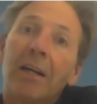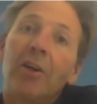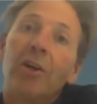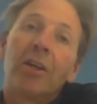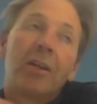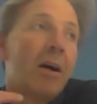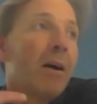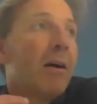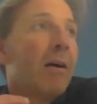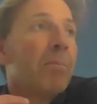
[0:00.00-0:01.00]
at Cook and
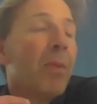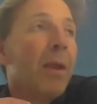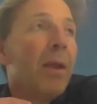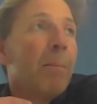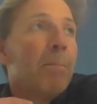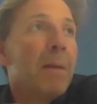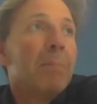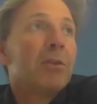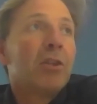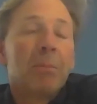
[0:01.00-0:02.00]
our
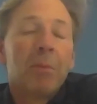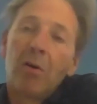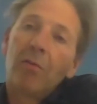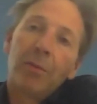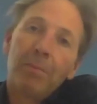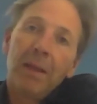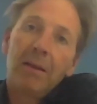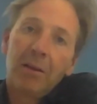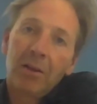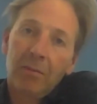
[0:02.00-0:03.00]
membership of the
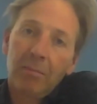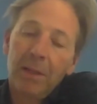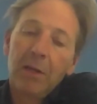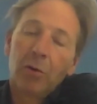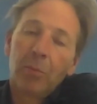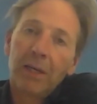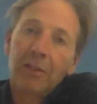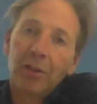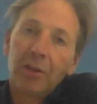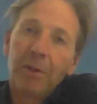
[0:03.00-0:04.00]
B, B
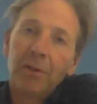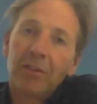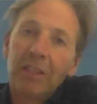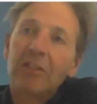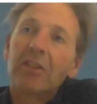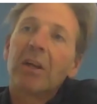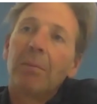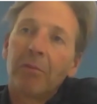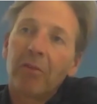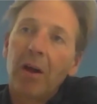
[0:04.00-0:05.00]
Corporation community
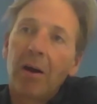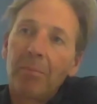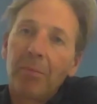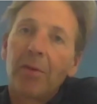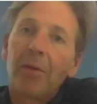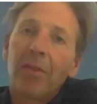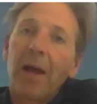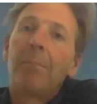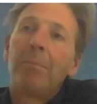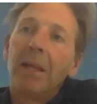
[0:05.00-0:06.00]
sums up that
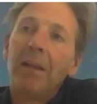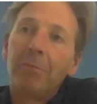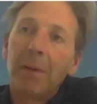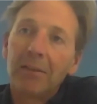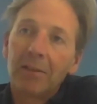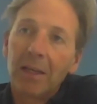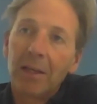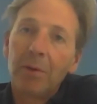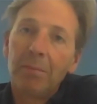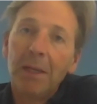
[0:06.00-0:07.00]
that belief
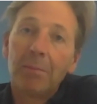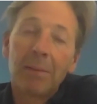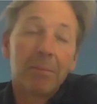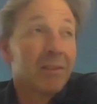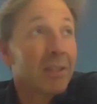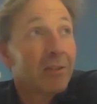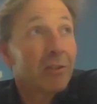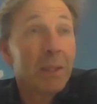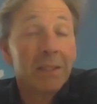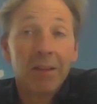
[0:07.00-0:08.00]
basically. We've been a member since
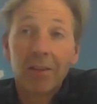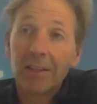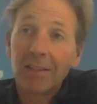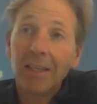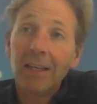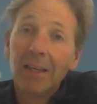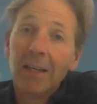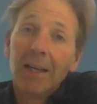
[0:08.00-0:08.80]
2013